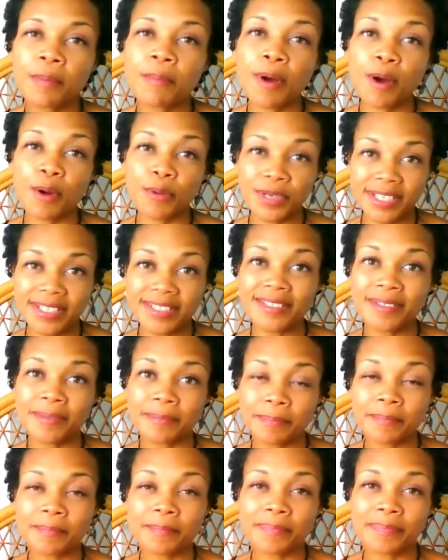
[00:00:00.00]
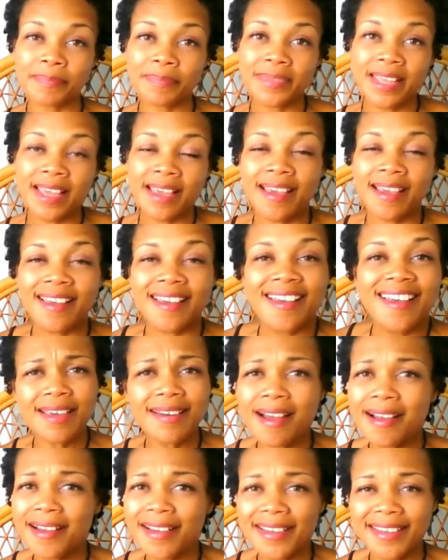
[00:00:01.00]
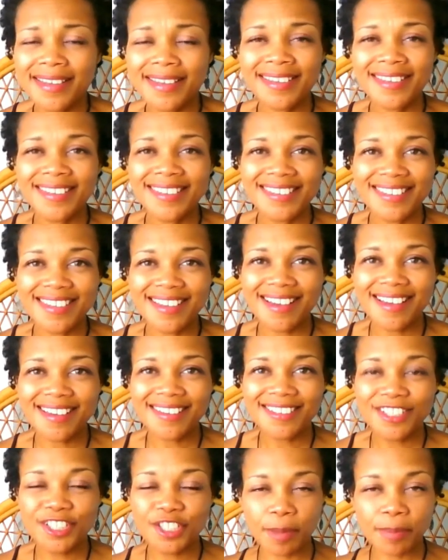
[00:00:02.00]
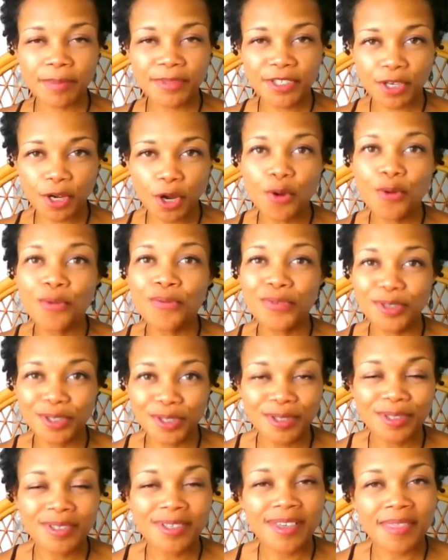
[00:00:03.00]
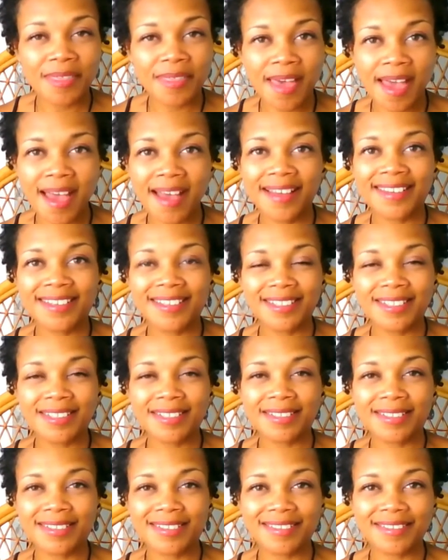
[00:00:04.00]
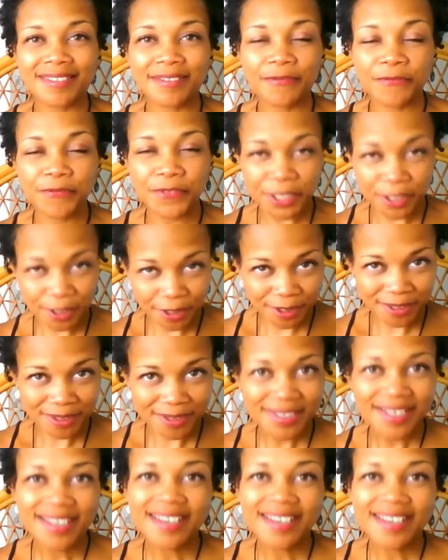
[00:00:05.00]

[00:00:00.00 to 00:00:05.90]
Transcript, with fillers: fear, I jumped over that significant discomfort, and